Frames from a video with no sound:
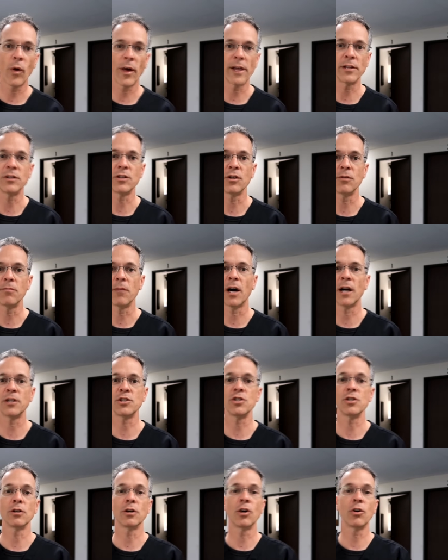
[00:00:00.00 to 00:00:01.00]
way too
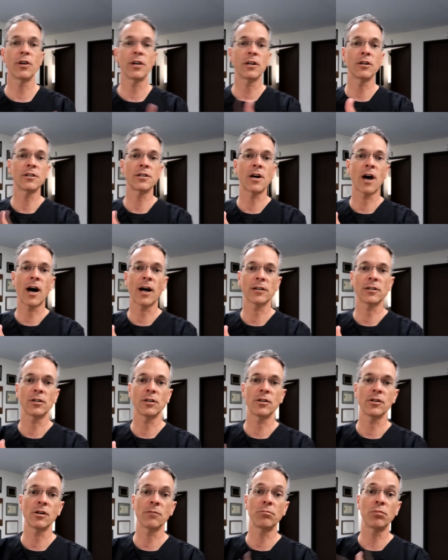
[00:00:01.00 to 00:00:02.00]
much, you go to your
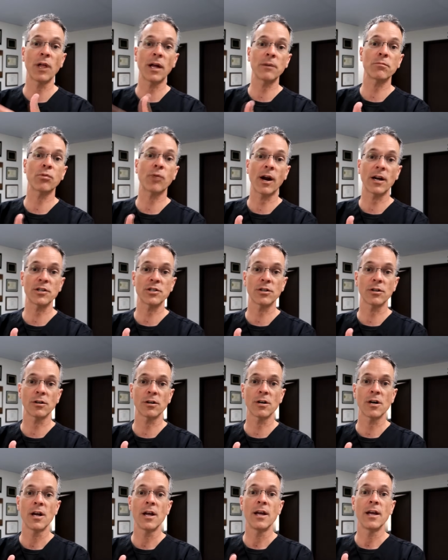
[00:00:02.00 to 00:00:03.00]
doctor, your blood
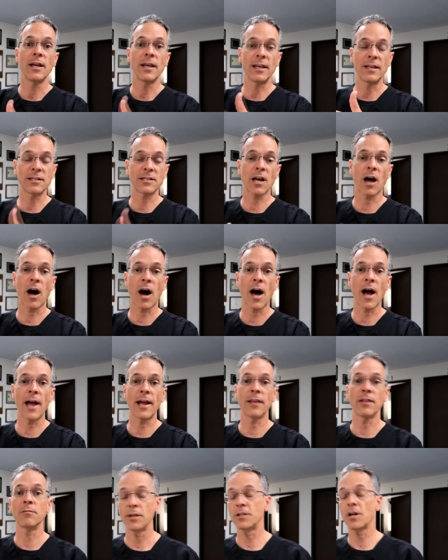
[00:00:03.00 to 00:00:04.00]
pressure is
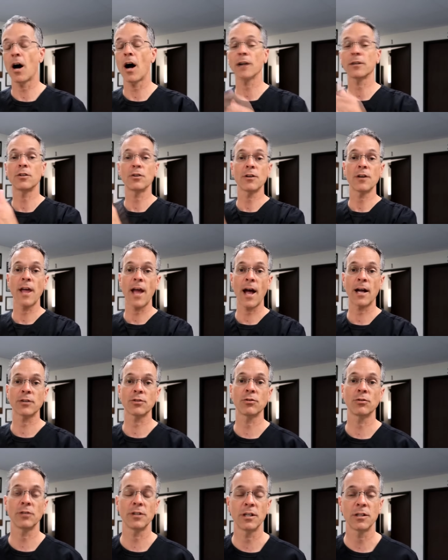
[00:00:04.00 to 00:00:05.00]
high. The doctor
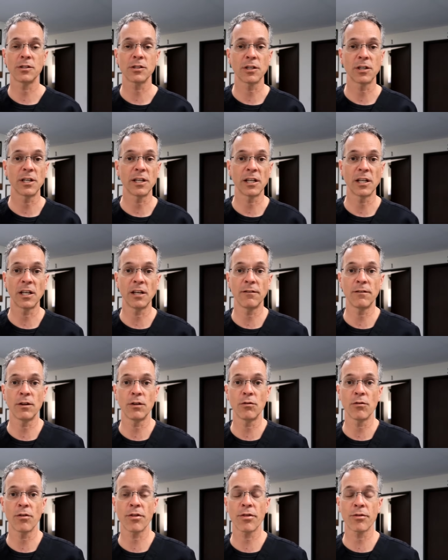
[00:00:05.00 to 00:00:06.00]
naturally is going to give
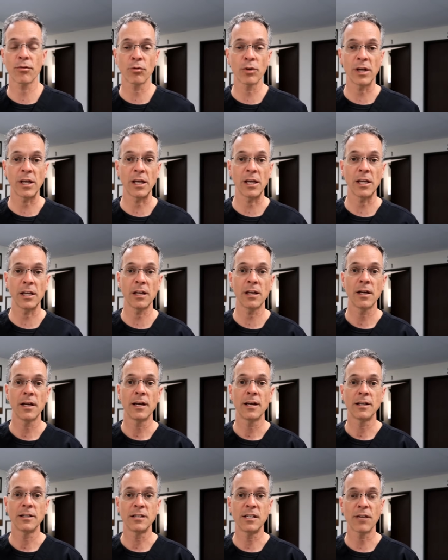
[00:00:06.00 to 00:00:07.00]
you 3
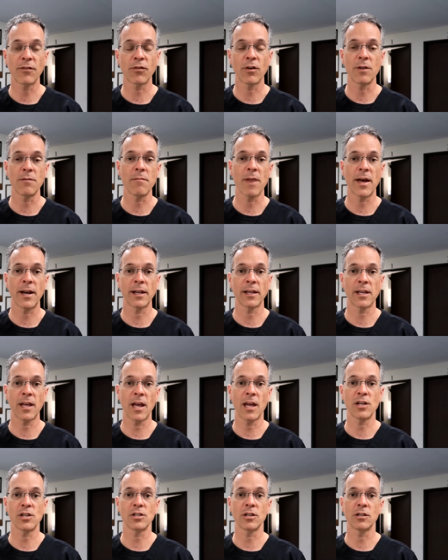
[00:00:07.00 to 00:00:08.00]
different
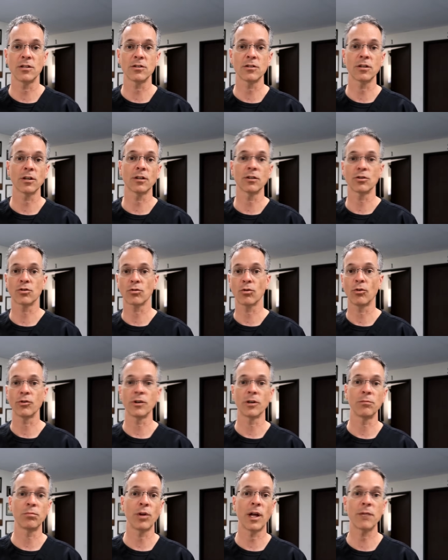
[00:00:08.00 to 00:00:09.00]
medications to control
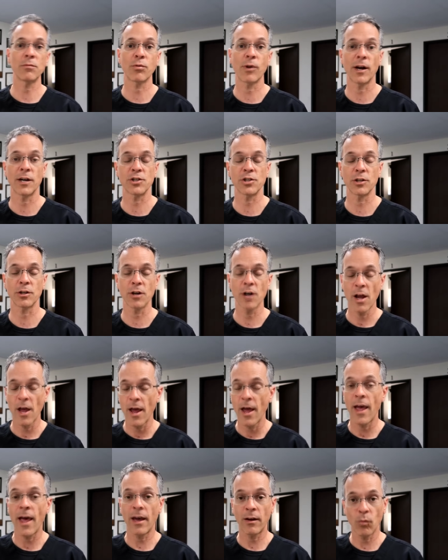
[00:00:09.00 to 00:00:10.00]
your blood pressure.
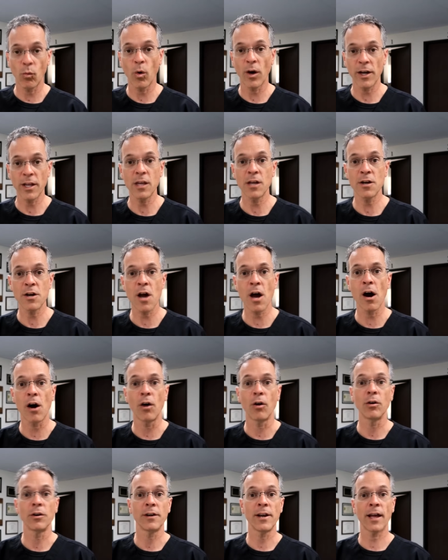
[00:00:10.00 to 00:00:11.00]
And what do you
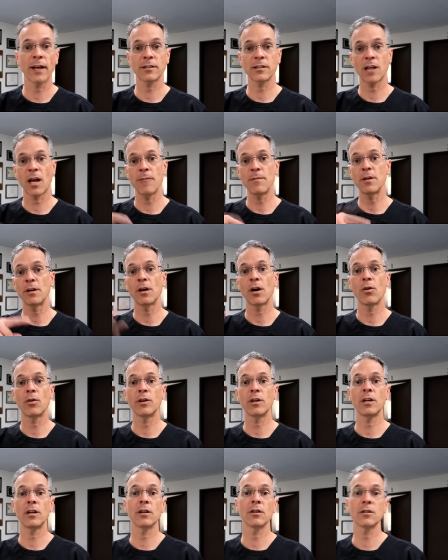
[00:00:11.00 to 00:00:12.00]
know? Next time you go
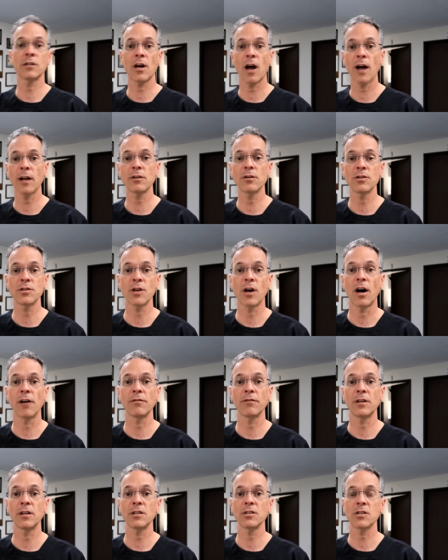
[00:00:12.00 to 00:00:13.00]
into your doctor's
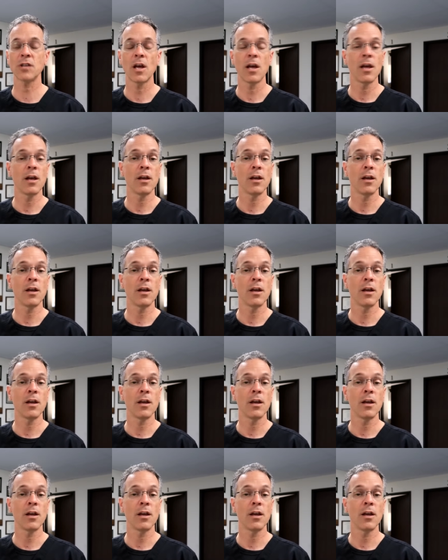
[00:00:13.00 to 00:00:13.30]
office,